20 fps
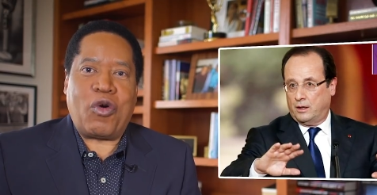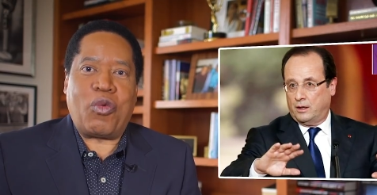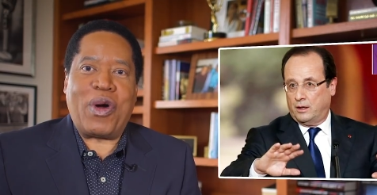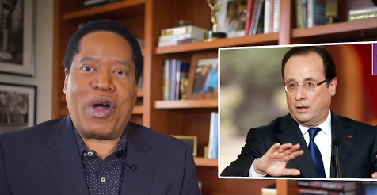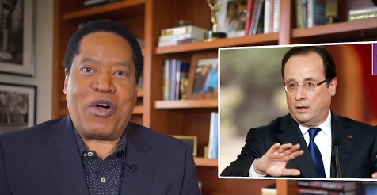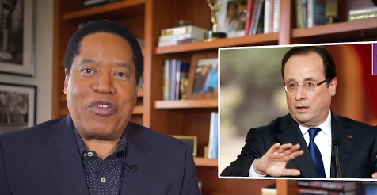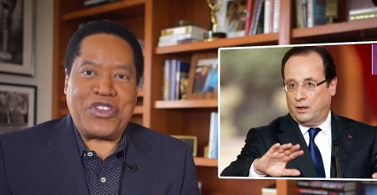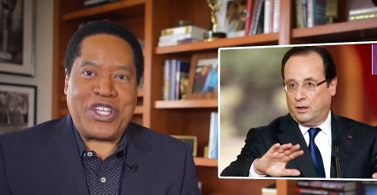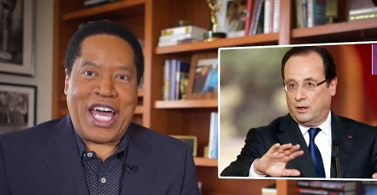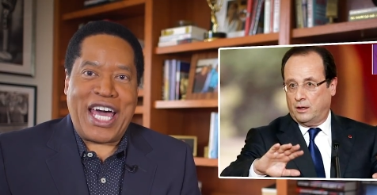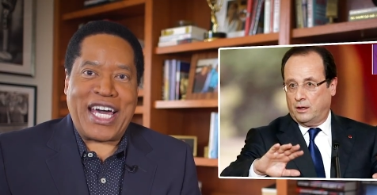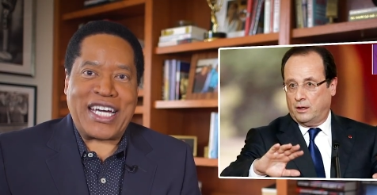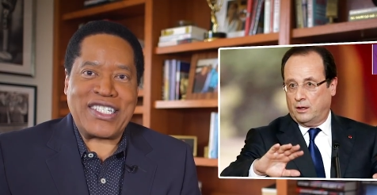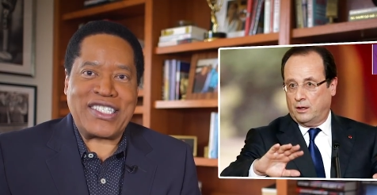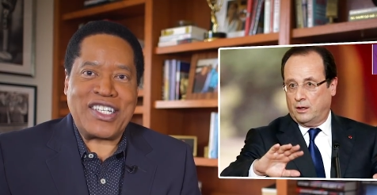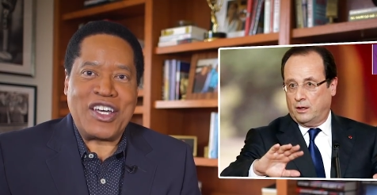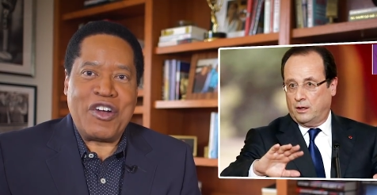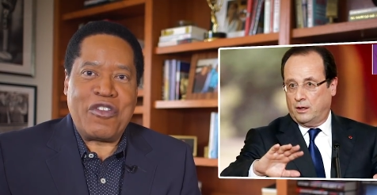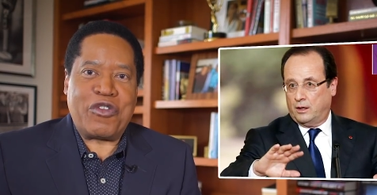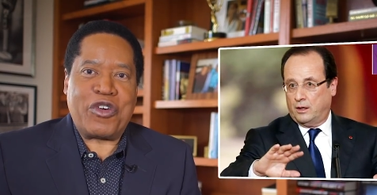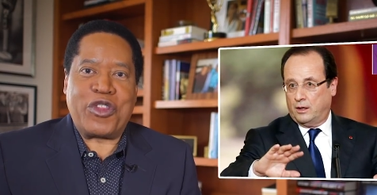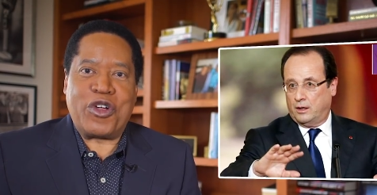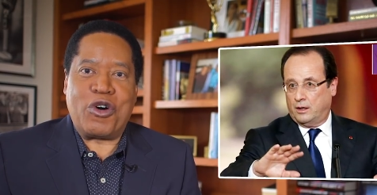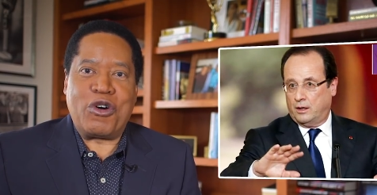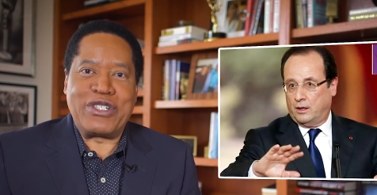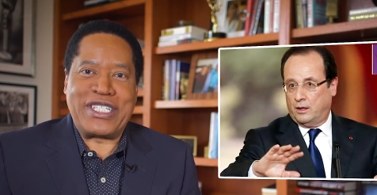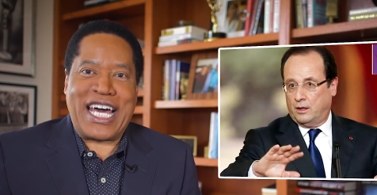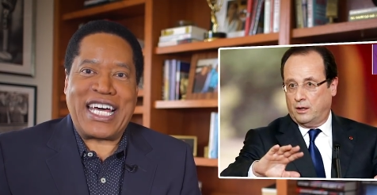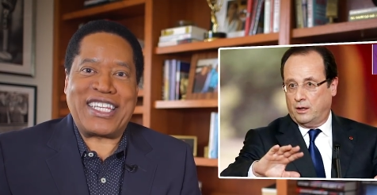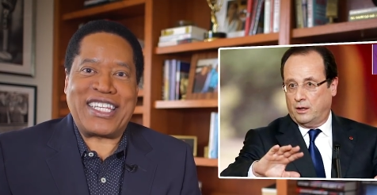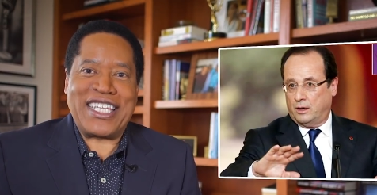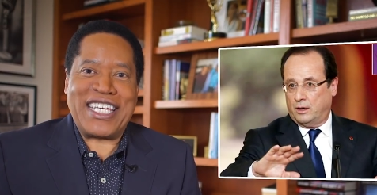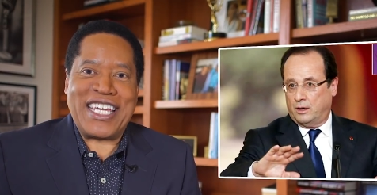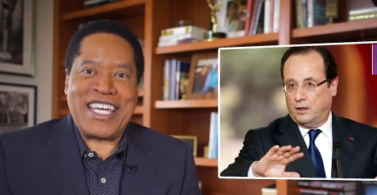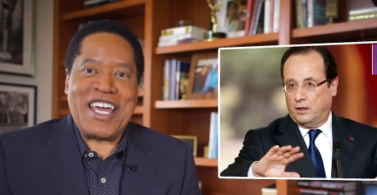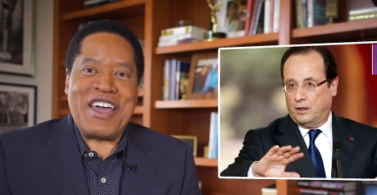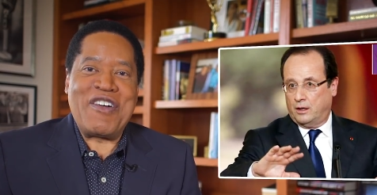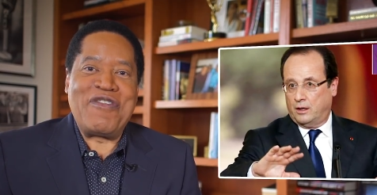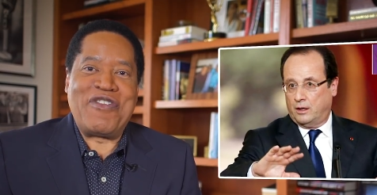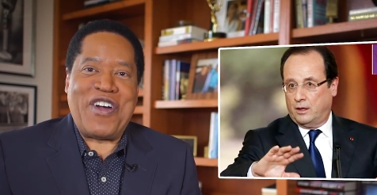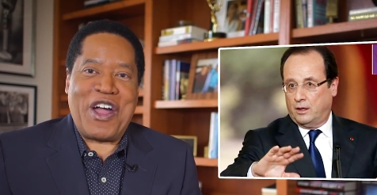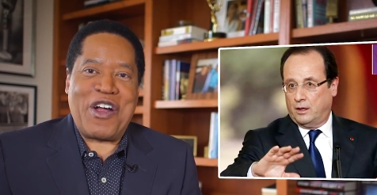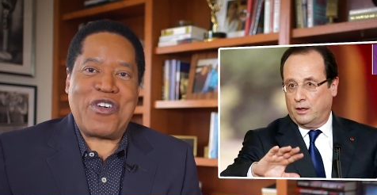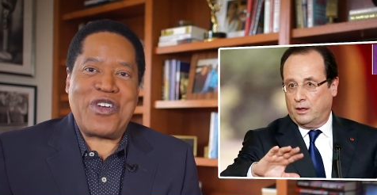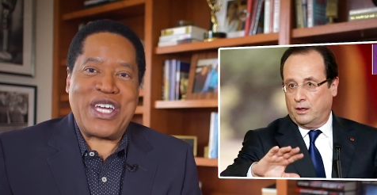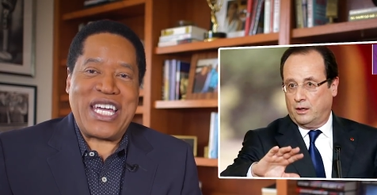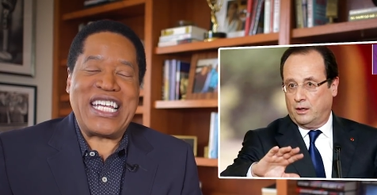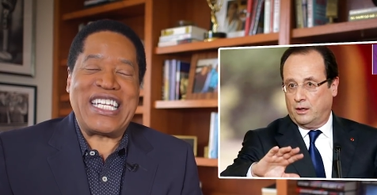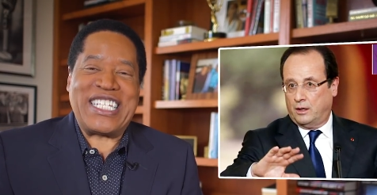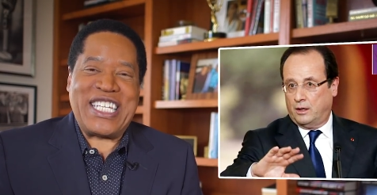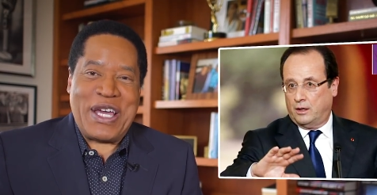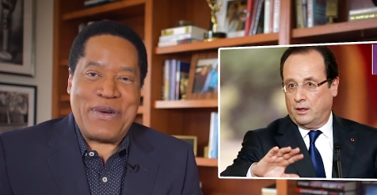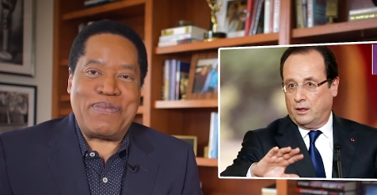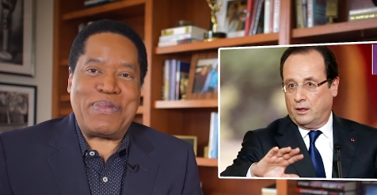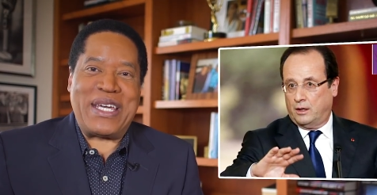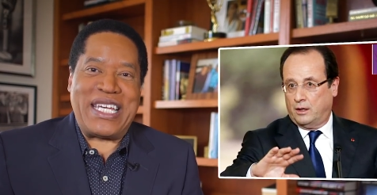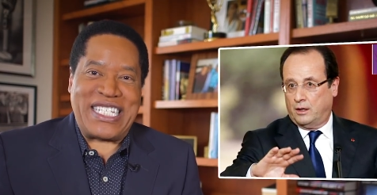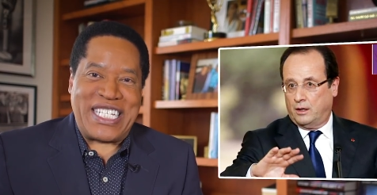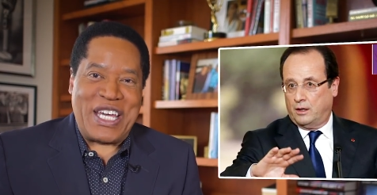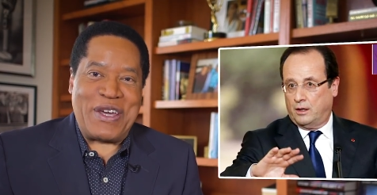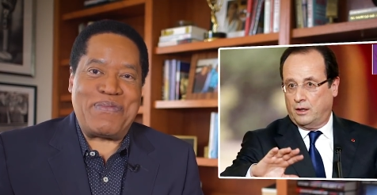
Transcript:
Speaker 1: a wealth tax for those at the very tippy